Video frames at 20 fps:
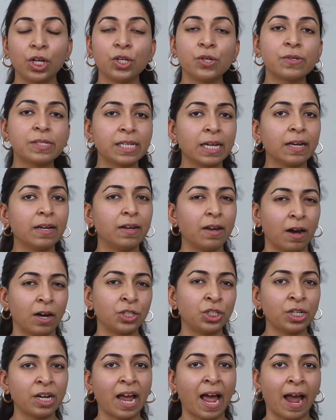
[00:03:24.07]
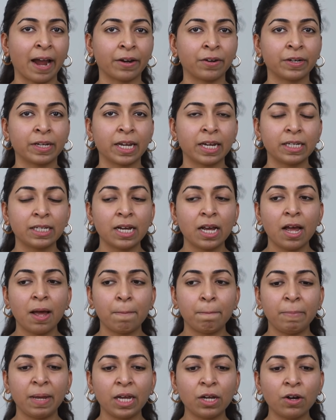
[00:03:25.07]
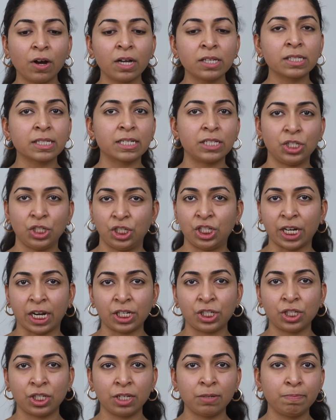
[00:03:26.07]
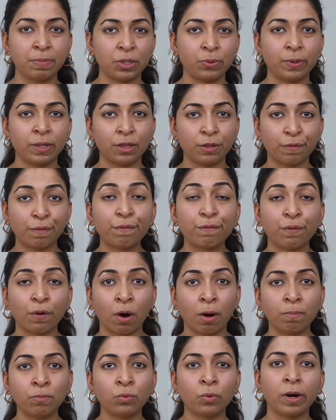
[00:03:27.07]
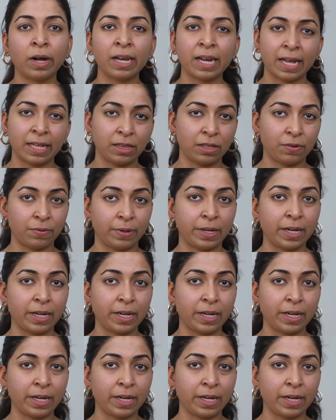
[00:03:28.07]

Using larger aggregate may cause congestion between the form wall and the